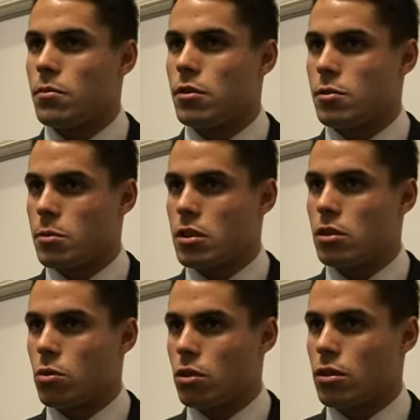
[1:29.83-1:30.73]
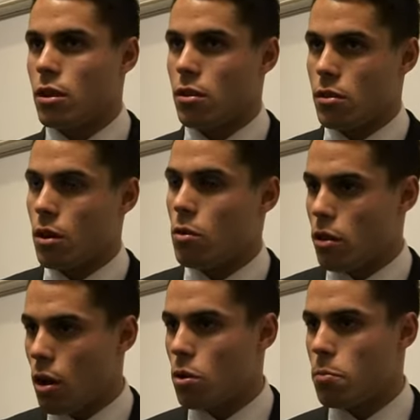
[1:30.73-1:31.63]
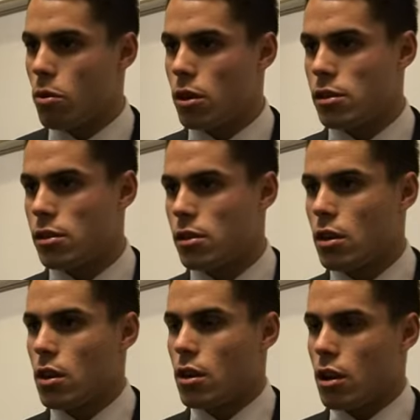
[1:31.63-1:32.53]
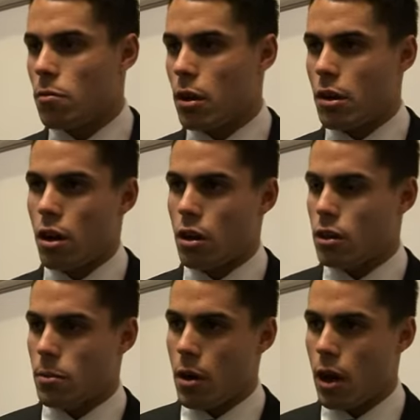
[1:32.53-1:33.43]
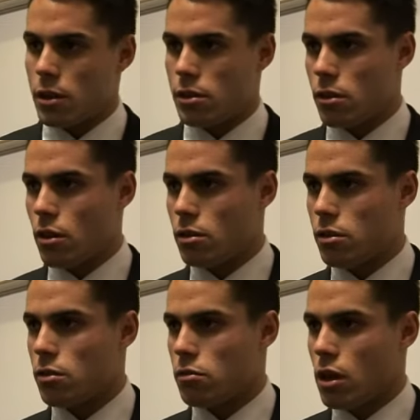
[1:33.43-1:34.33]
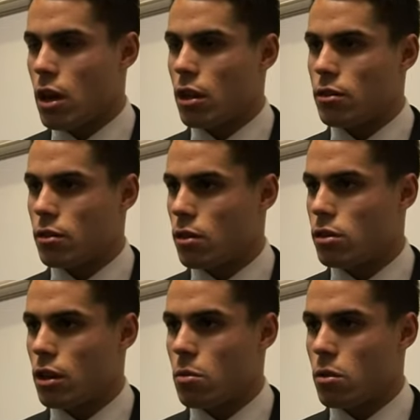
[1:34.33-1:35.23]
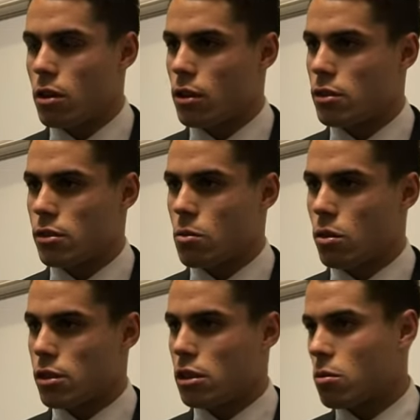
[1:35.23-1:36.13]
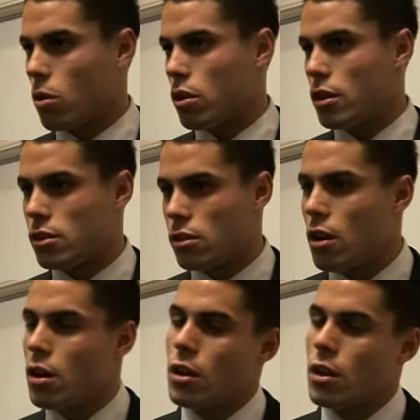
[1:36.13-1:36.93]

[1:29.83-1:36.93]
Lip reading: especially talking to the older boys that have played Ireland in the past, it's really hard to get a win against such a quality side.